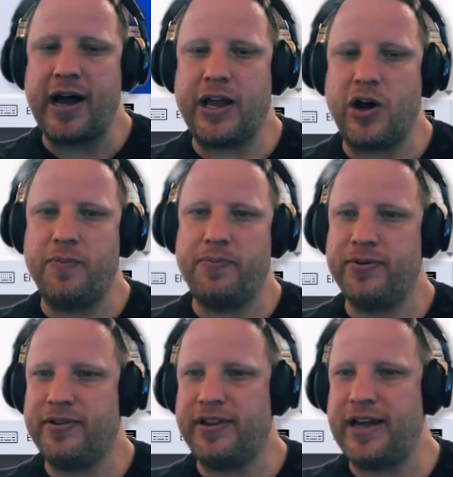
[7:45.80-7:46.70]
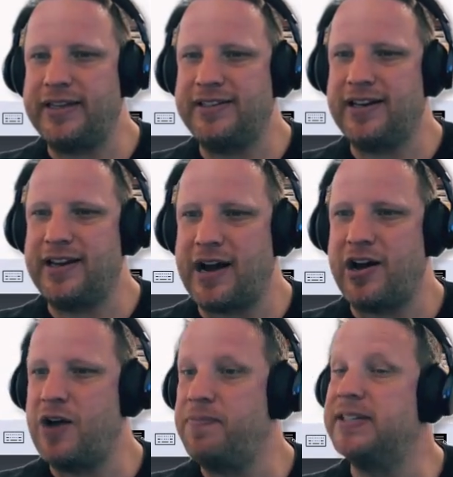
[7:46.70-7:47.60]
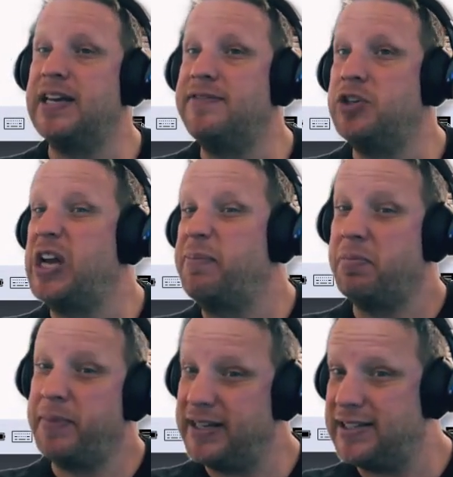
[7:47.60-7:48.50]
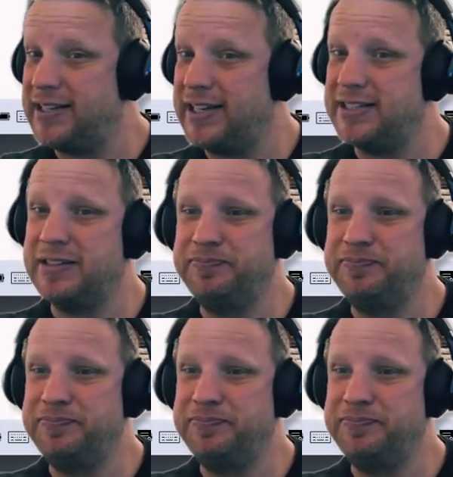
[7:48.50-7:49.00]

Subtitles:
hope that, I hope this saves you a couple minutes at least.